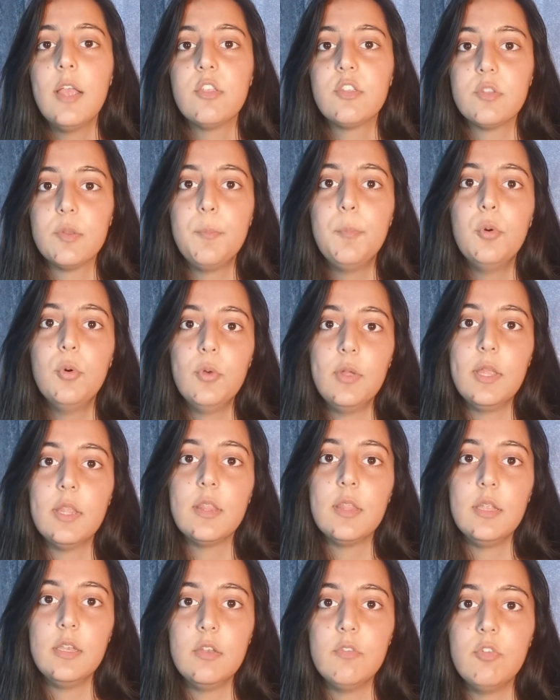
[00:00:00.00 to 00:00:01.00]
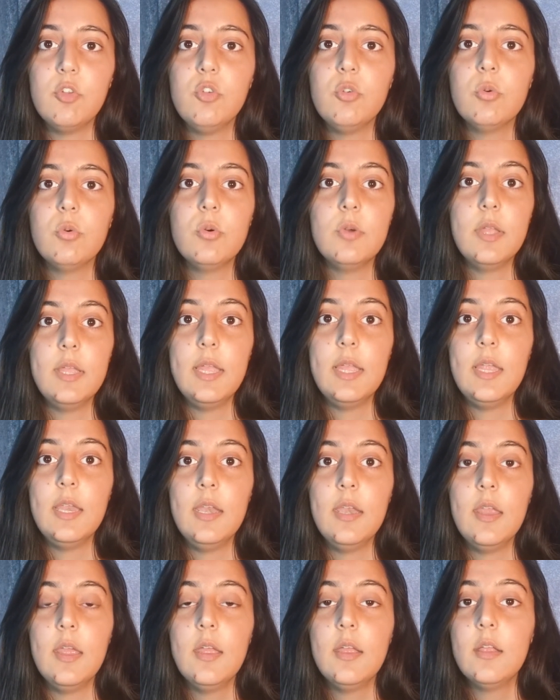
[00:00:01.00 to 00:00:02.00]
supporting the individual
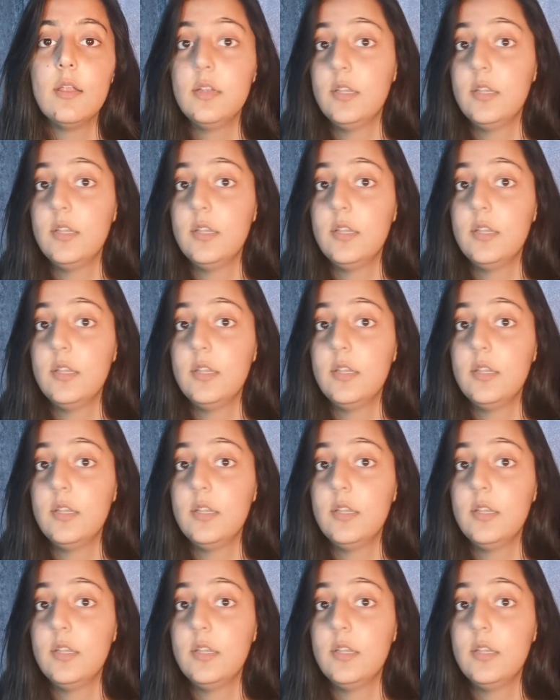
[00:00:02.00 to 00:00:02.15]
in